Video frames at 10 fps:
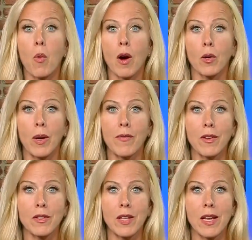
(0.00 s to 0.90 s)
Walk
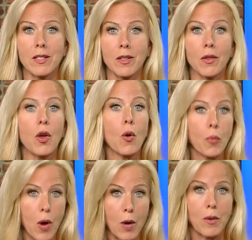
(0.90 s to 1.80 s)
Greenville says though
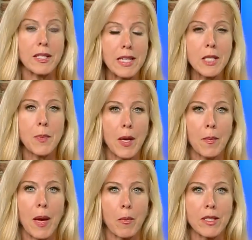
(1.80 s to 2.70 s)
progress is being
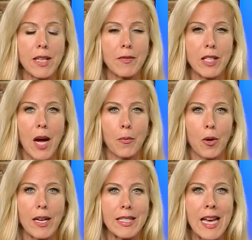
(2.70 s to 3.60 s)
made with safety
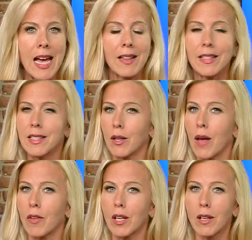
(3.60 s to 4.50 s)
upgrades, they still
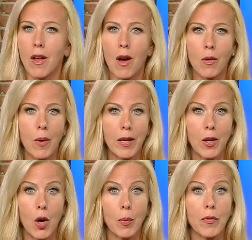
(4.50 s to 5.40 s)
have a long way to
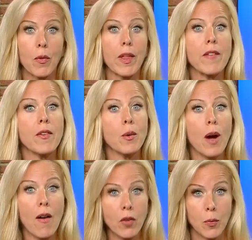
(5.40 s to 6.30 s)
go before they feel
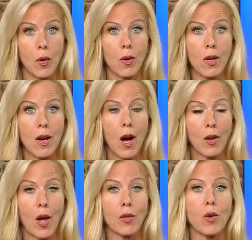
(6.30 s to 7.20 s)
comfortable
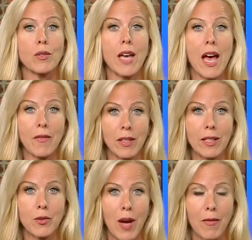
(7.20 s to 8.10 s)
along those heavily
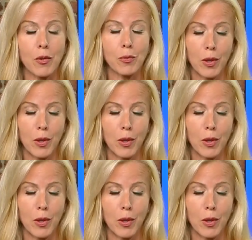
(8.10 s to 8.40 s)
traveled